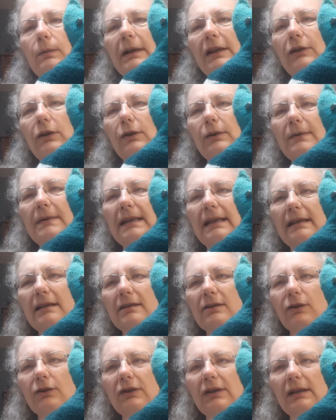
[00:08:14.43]
with using
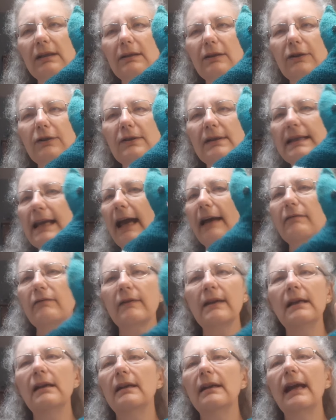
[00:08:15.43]
circulars, have
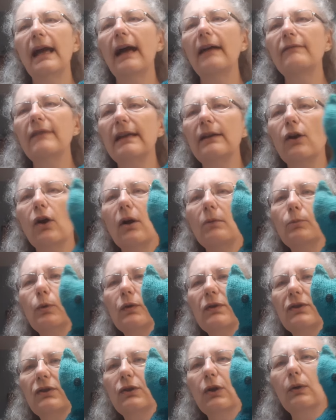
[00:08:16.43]
having
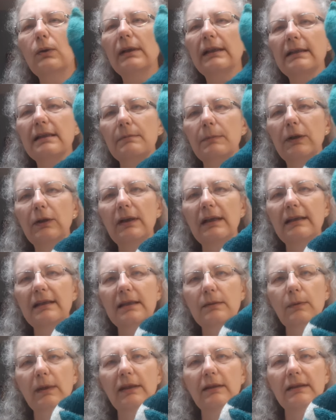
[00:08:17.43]
almost no
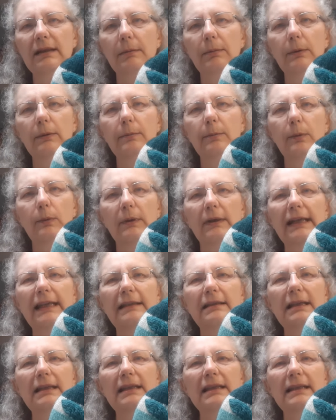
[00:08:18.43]
experience with double
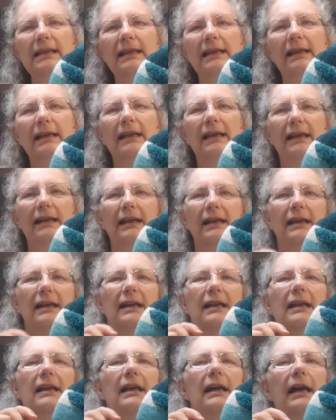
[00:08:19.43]
points.
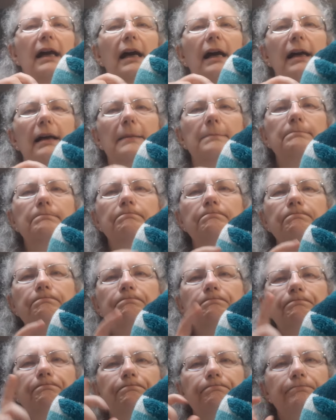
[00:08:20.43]
Um,
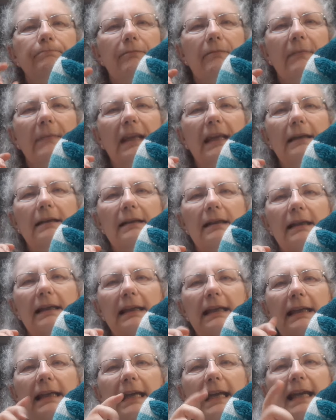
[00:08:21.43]

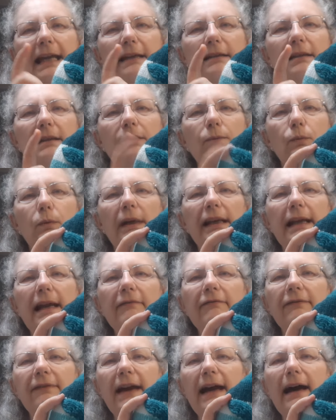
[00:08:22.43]
and what I
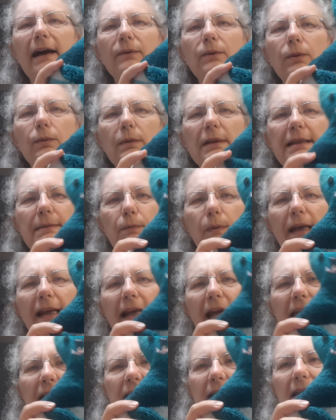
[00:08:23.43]
found was when
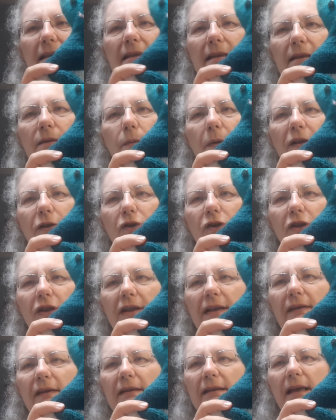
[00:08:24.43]
I did switch
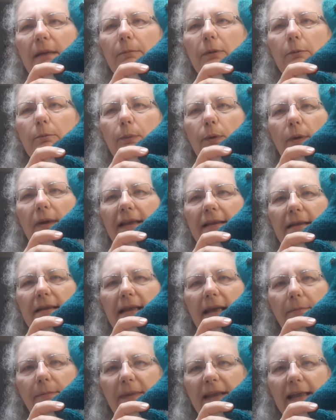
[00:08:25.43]
to the double points
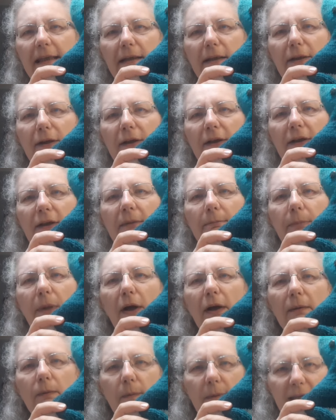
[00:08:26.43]
up here
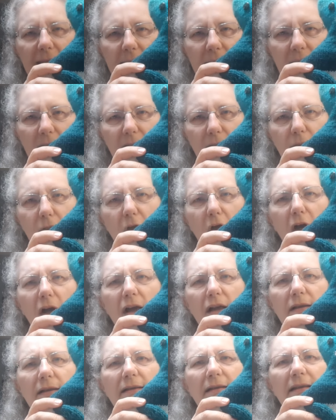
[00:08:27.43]
partway
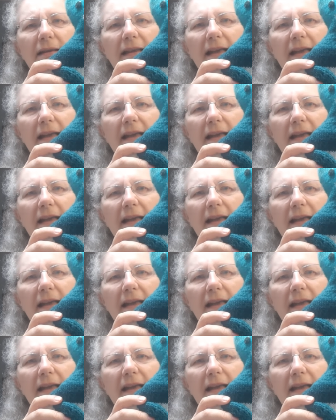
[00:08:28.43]
along,